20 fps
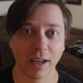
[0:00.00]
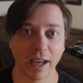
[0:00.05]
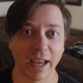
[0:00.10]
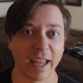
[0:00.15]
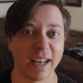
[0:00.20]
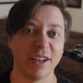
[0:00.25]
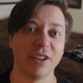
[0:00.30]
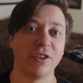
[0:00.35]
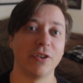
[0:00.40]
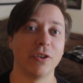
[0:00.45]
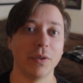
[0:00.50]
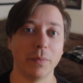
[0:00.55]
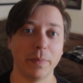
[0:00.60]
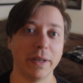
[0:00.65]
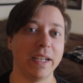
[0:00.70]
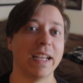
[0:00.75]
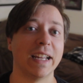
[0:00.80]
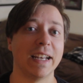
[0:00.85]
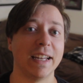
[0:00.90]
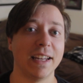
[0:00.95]
and it could
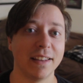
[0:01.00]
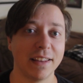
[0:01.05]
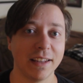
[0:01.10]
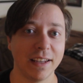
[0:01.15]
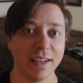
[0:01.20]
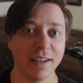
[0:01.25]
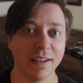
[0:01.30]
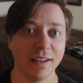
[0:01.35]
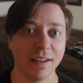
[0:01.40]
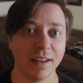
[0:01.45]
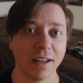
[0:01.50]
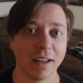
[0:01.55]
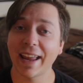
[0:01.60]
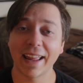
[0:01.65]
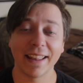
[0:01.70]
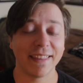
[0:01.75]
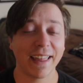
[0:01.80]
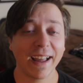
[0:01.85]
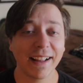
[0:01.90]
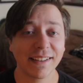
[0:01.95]
be anything.
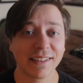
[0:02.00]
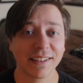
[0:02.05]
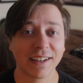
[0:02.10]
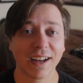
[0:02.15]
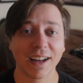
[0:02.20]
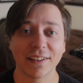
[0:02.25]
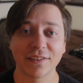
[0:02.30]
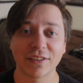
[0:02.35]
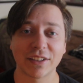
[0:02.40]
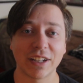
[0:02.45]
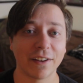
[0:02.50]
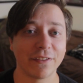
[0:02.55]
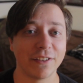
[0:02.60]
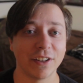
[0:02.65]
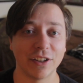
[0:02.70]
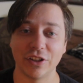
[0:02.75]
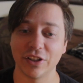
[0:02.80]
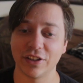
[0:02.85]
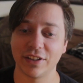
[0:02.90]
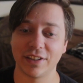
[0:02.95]
And that's the kind of stuff
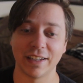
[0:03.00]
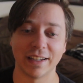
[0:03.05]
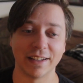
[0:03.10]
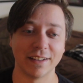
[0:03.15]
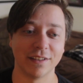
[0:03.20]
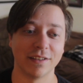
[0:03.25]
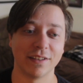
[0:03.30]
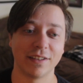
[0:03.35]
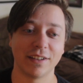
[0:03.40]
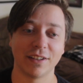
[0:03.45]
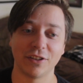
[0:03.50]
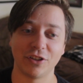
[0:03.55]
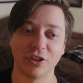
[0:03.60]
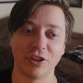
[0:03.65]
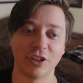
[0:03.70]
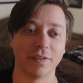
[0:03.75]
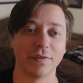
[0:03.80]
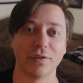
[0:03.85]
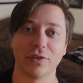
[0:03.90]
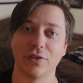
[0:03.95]
that just sends
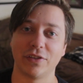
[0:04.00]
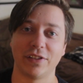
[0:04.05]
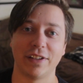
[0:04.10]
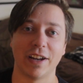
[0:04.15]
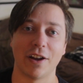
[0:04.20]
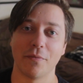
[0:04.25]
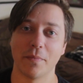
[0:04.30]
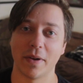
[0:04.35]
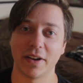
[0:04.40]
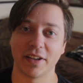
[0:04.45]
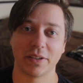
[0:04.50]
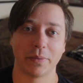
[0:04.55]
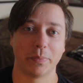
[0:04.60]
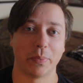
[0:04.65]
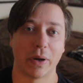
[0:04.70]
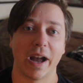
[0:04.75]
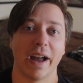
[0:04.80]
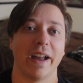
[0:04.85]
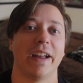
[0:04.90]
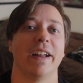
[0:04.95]
shivers down my
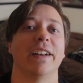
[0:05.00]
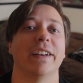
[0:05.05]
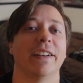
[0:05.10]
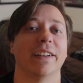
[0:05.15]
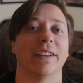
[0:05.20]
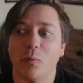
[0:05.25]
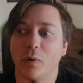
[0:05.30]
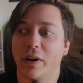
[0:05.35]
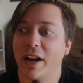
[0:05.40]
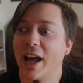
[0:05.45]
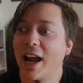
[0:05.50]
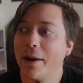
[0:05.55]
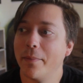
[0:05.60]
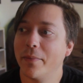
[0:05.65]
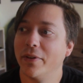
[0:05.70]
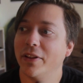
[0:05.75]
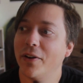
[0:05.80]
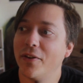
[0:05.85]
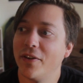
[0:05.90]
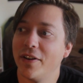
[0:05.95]
spine. When
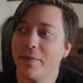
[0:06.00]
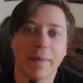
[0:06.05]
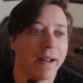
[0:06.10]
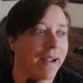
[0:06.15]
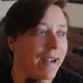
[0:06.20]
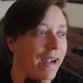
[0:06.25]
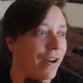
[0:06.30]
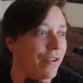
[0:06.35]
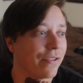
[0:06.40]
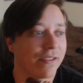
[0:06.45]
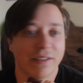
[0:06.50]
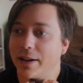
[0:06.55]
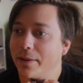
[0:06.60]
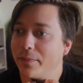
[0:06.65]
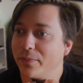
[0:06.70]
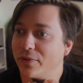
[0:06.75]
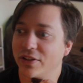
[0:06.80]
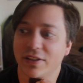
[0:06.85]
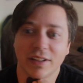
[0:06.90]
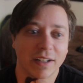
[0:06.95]
I'm alone in my house,
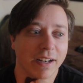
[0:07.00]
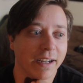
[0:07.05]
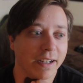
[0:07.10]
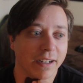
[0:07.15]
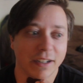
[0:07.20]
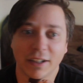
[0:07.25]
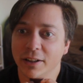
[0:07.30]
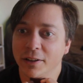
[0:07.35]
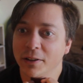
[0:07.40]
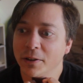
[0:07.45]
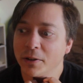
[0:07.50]
I'm just like,